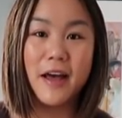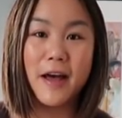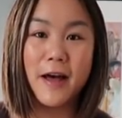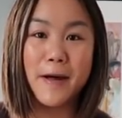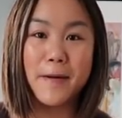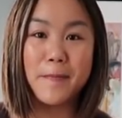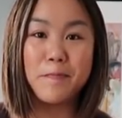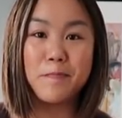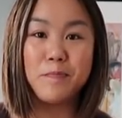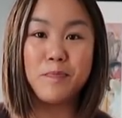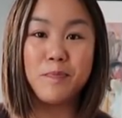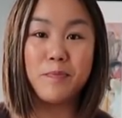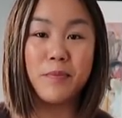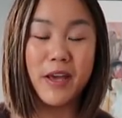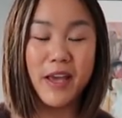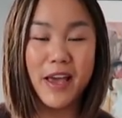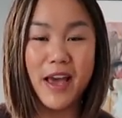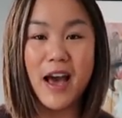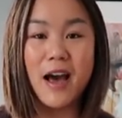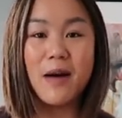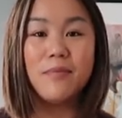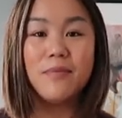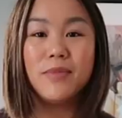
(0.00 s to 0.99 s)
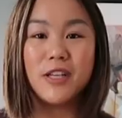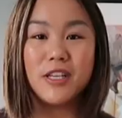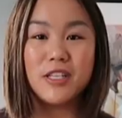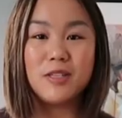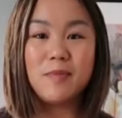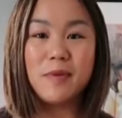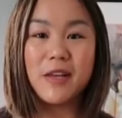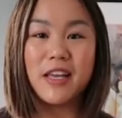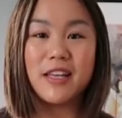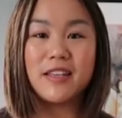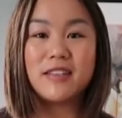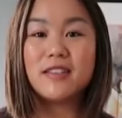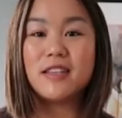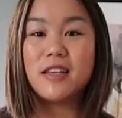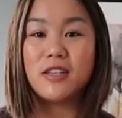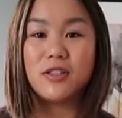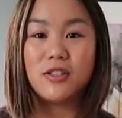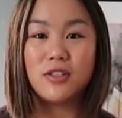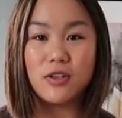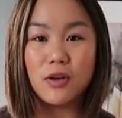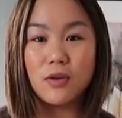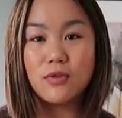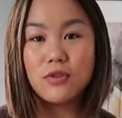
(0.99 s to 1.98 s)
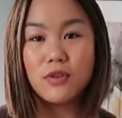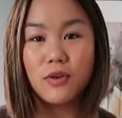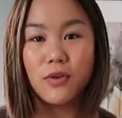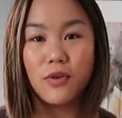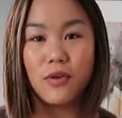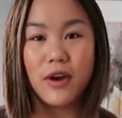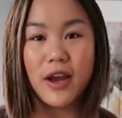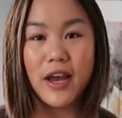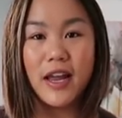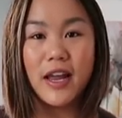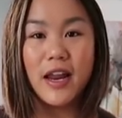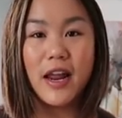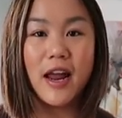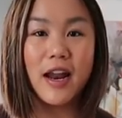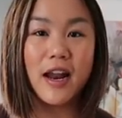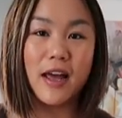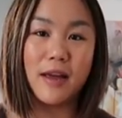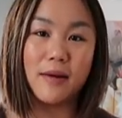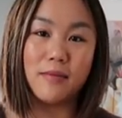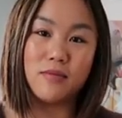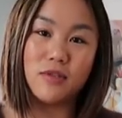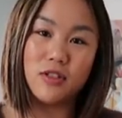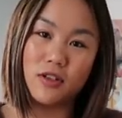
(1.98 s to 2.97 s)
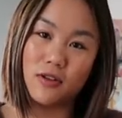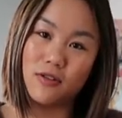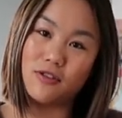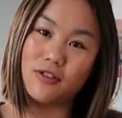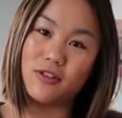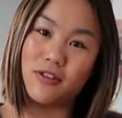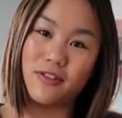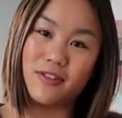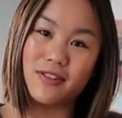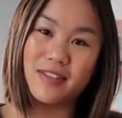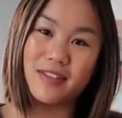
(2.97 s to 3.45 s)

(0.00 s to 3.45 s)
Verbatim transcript: Um, but yeah, this piece is so so great and I am so so